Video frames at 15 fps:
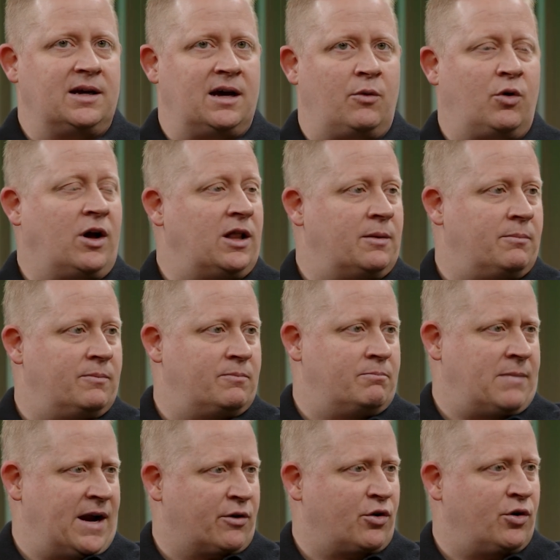we'll call them
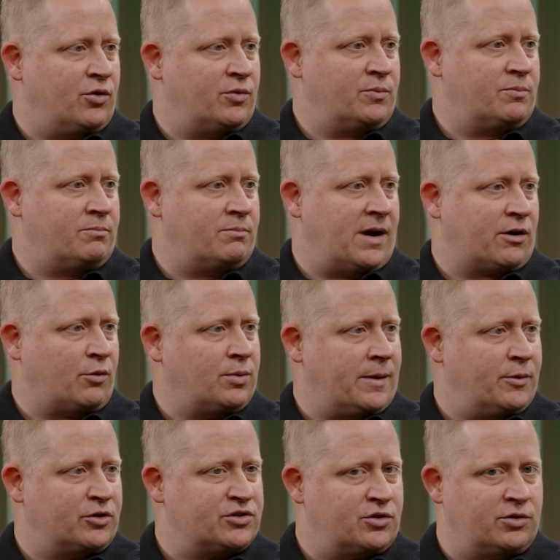micro
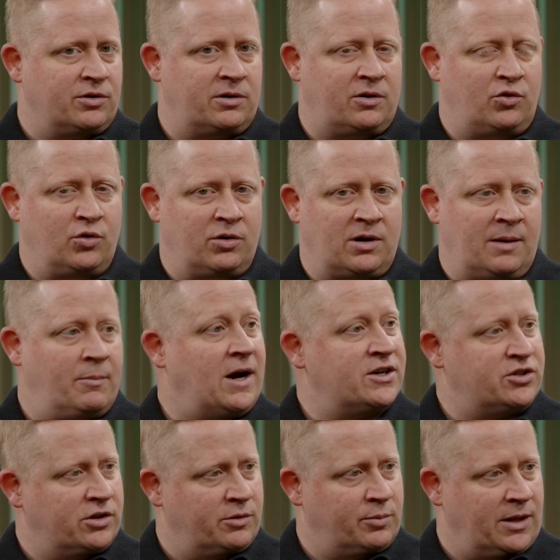playbooks or
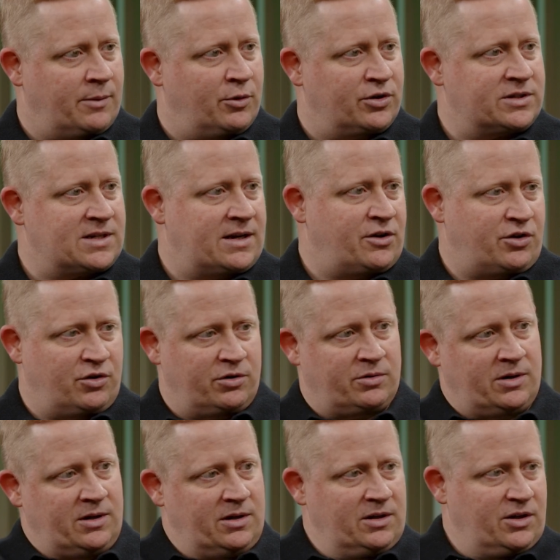modular playbooks? I know
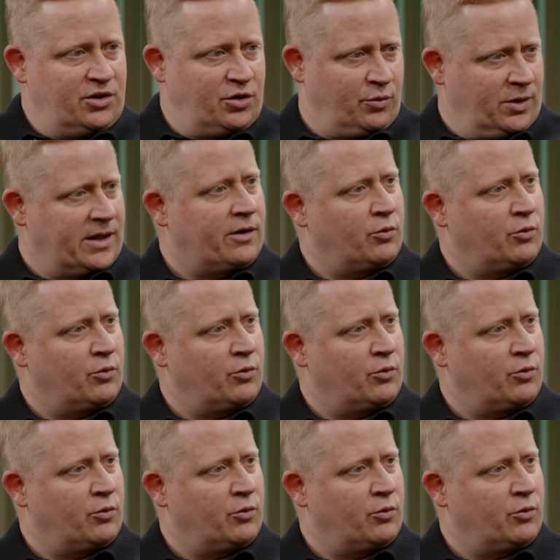you're really